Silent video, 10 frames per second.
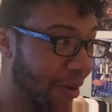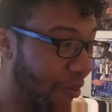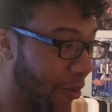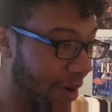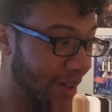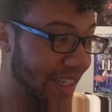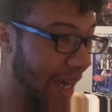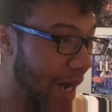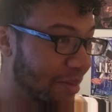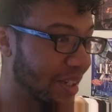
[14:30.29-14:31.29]
what
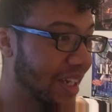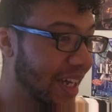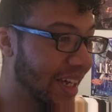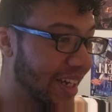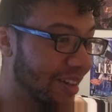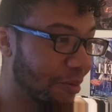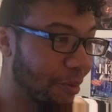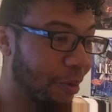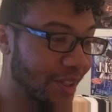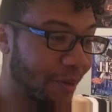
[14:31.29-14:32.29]
Gabi?
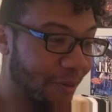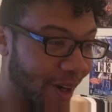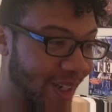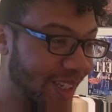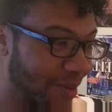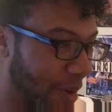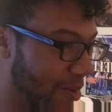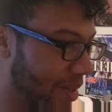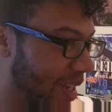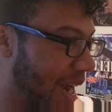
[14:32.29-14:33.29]
What the fuck is wrong
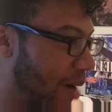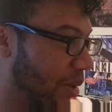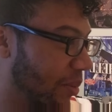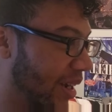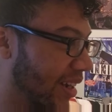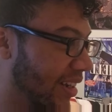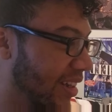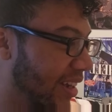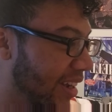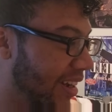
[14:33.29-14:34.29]
with Gabi, man?
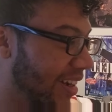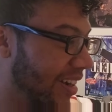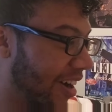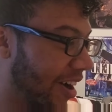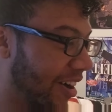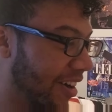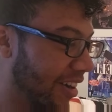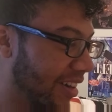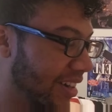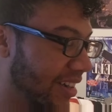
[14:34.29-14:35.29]

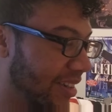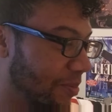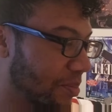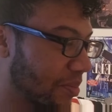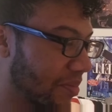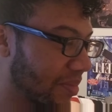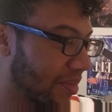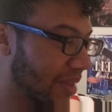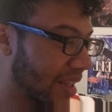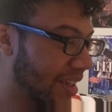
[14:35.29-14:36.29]
Uh
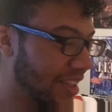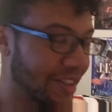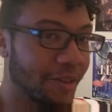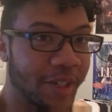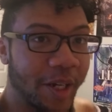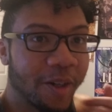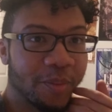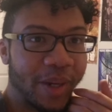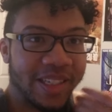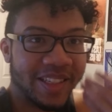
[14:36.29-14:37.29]
you
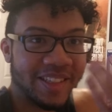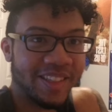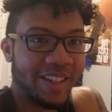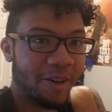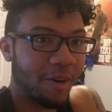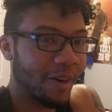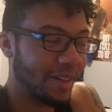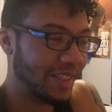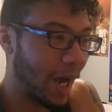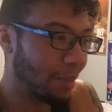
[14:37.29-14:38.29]
killed basically like her
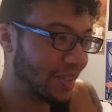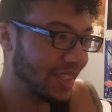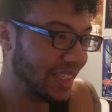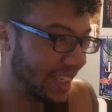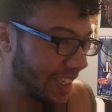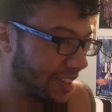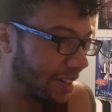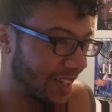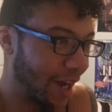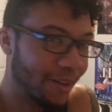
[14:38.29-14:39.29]
adopted
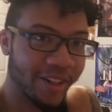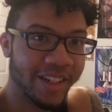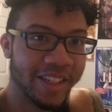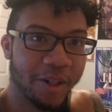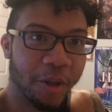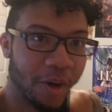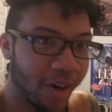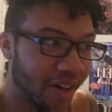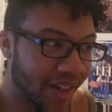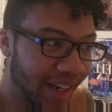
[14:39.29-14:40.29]
sister. Now you're going to kill
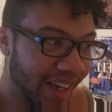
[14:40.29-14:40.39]
her?